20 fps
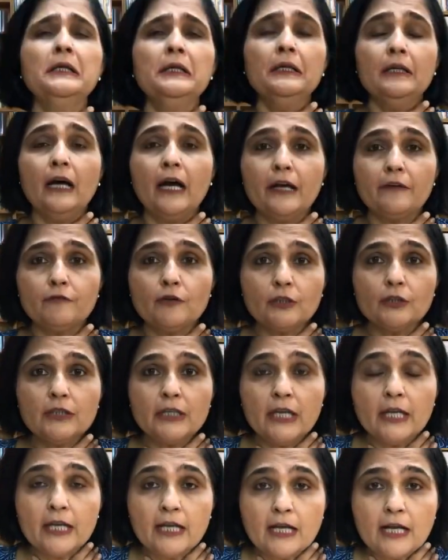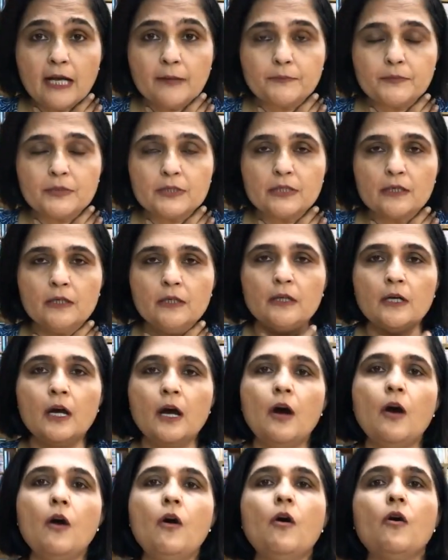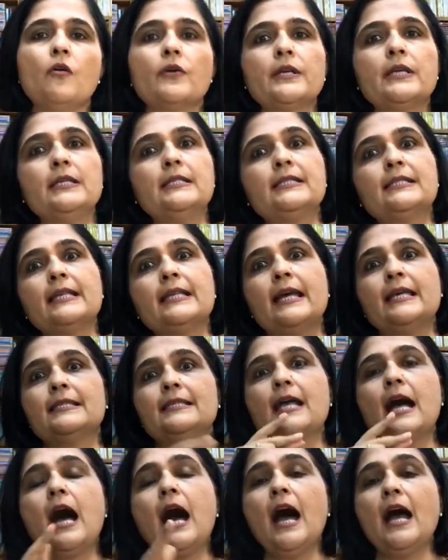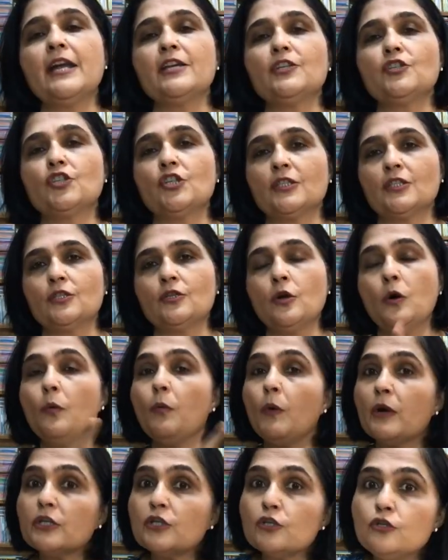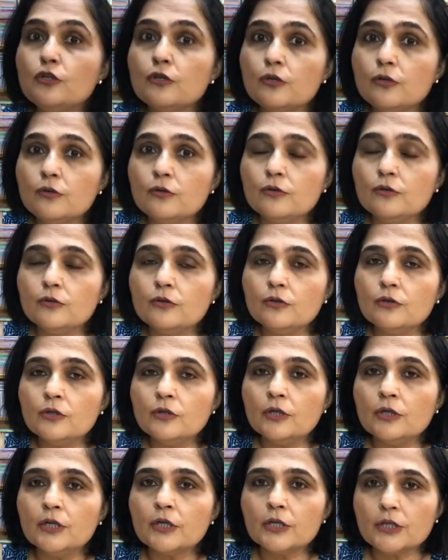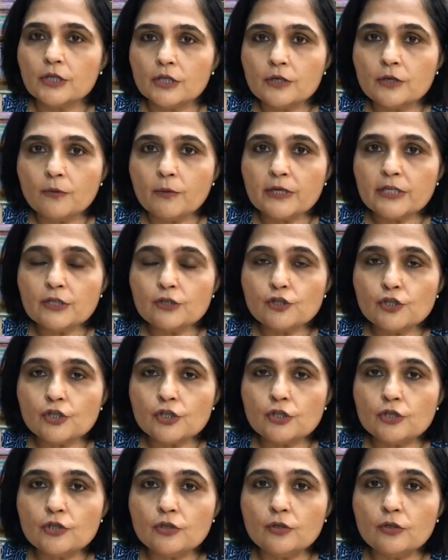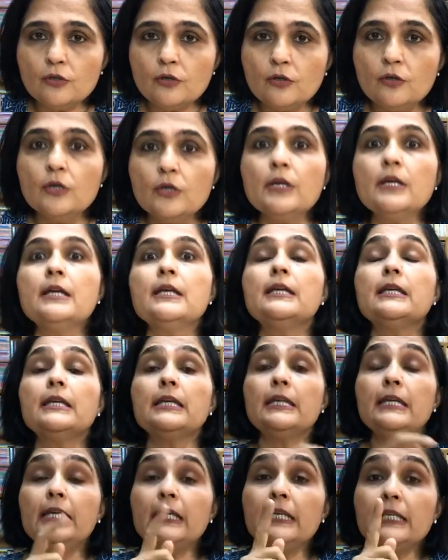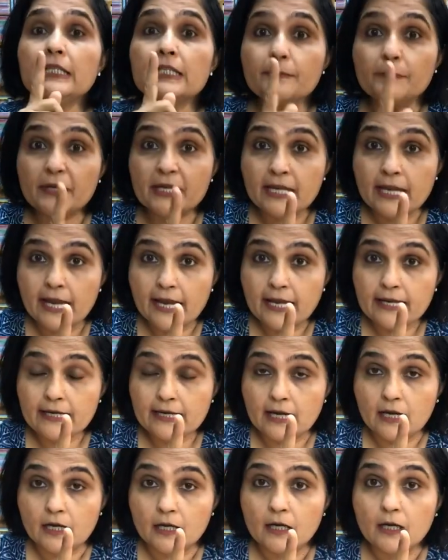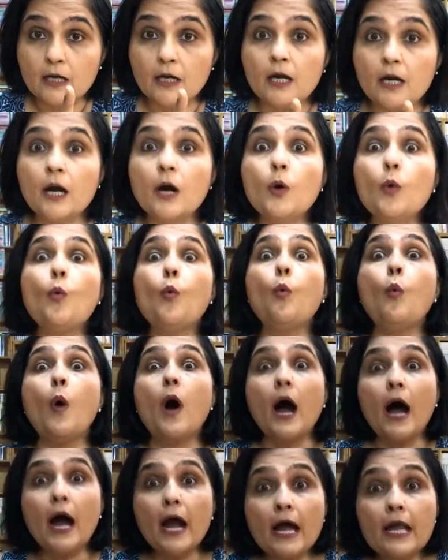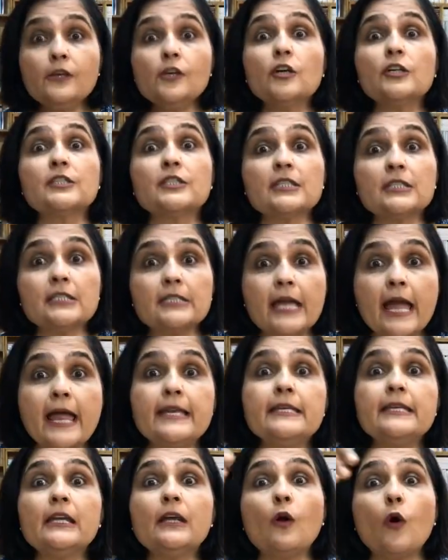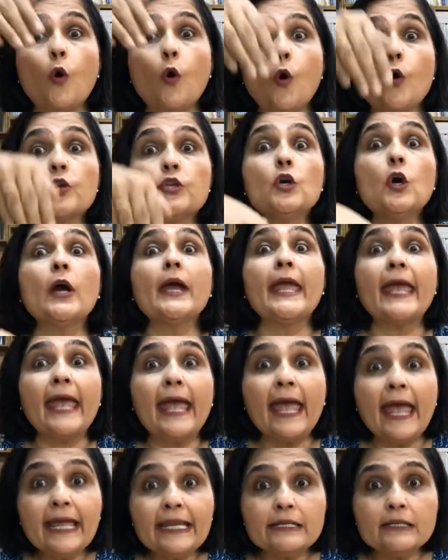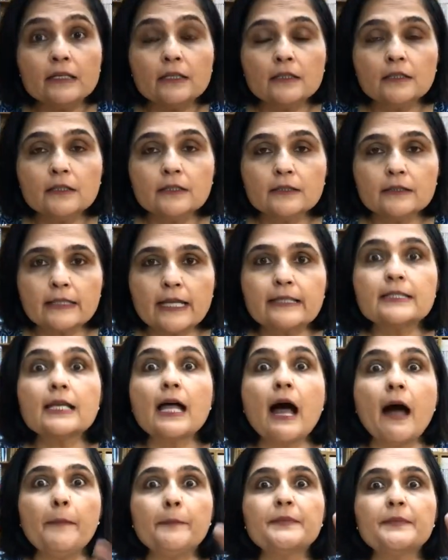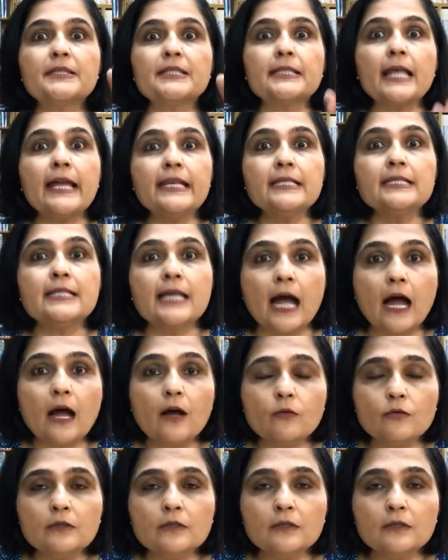I've got the hiccups. Oh, he says, "I just know what to do." You know what you should do? Eat a banana while you're standing on your head that's upside down.